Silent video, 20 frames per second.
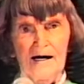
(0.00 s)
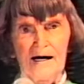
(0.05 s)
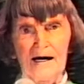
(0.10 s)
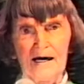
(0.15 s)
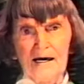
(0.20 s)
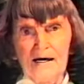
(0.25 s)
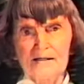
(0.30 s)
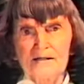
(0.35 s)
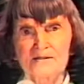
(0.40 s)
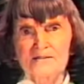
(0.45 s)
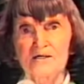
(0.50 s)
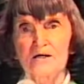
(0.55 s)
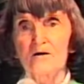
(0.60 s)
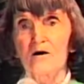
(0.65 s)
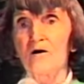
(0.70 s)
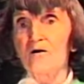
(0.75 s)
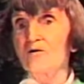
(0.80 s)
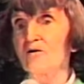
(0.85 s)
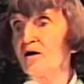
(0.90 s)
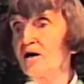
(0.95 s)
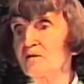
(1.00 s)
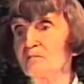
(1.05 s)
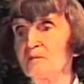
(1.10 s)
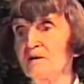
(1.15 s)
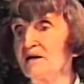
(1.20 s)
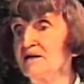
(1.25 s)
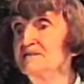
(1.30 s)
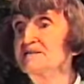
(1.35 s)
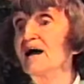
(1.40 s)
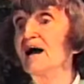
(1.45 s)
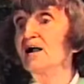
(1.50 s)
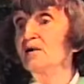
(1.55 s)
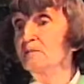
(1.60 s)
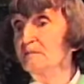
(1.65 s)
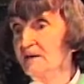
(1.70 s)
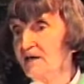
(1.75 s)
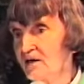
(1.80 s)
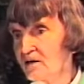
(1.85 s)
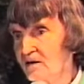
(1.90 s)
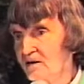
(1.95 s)
And I said, Oh God, please help
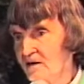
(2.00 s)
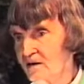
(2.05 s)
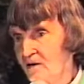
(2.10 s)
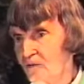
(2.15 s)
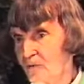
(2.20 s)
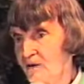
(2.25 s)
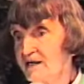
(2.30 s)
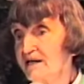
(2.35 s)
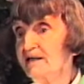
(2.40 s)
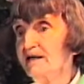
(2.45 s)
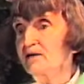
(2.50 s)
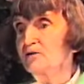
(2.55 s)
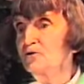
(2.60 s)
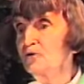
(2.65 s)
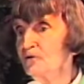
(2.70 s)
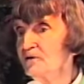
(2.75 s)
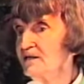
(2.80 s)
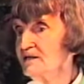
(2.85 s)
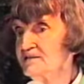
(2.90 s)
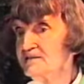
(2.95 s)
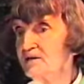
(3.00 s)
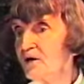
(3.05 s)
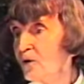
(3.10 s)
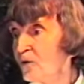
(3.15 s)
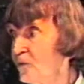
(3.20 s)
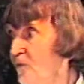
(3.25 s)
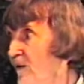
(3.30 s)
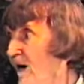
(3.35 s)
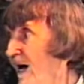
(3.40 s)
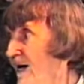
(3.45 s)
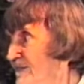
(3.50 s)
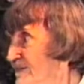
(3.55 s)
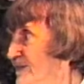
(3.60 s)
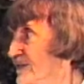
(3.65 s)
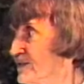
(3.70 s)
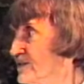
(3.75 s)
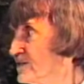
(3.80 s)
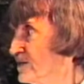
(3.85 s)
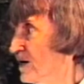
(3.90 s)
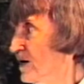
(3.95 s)
me. What can I do? There's no
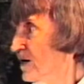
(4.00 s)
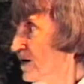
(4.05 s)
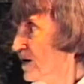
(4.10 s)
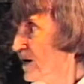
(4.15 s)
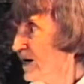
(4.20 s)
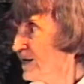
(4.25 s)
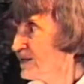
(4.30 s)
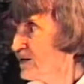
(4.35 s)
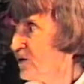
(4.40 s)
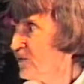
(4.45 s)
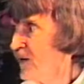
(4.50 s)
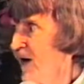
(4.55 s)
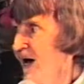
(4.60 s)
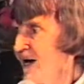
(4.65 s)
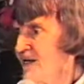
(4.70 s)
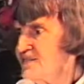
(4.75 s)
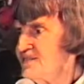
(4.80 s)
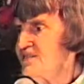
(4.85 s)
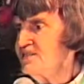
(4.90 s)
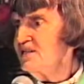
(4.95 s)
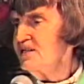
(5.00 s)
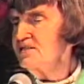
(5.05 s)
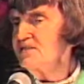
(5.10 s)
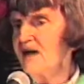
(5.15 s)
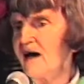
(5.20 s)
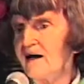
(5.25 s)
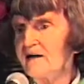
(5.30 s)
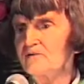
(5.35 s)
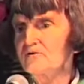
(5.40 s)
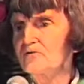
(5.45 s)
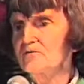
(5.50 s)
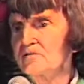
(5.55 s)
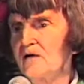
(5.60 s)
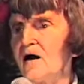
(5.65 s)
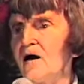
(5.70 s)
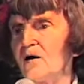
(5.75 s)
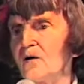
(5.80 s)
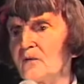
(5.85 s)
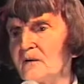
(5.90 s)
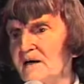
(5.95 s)
grasses. And the grasses did not
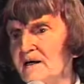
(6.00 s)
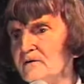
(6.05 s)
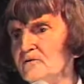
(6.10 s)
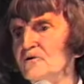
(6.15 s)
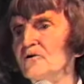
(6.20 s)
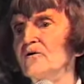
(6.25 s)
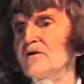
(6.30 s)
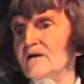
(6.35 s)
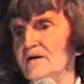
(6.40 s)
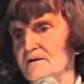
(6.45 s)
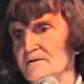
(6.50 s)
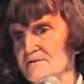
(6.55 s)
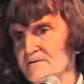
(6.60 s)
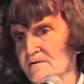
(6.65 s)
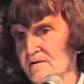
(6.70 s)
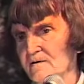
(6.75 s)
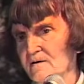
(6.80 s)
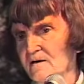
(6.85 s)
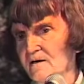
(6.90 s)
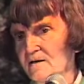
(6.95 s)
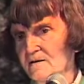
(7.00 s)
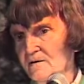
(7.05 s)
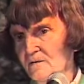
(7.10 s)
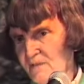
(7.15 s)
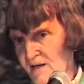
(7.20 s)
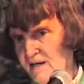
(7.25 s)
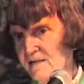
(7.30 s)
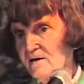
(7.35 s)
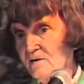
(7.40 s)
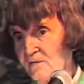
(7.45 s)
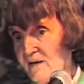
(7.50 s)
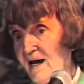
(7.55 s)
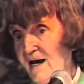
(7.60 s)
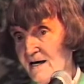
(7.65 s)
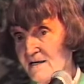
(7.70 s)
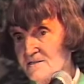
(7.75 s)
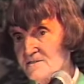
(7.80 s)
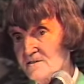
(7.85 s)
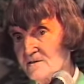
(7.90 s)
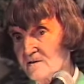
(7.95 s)
grow indoors, the regular
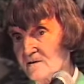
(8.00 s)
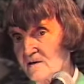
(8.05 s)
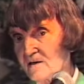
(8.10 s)
grass.